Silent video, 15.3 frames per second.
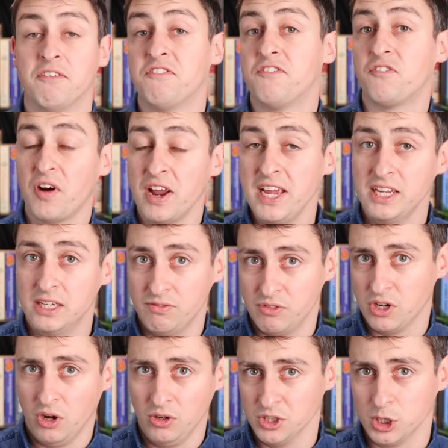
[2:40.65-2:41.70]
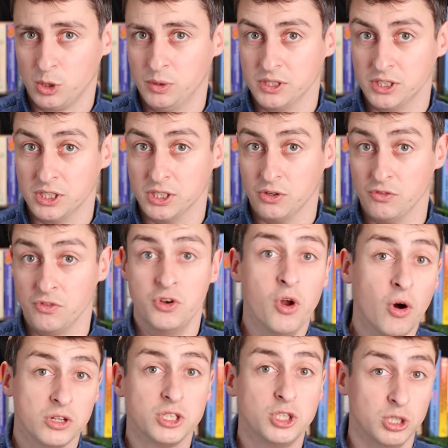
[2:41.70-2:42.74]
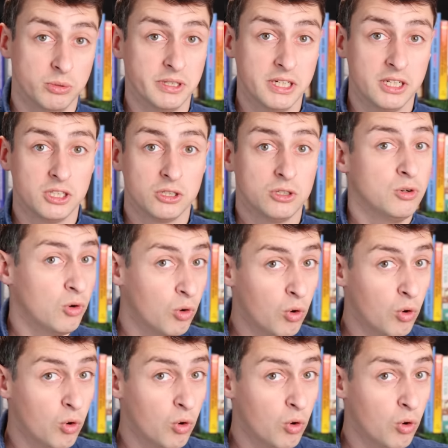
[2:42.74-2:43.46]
afraid of the consequences of not doing it,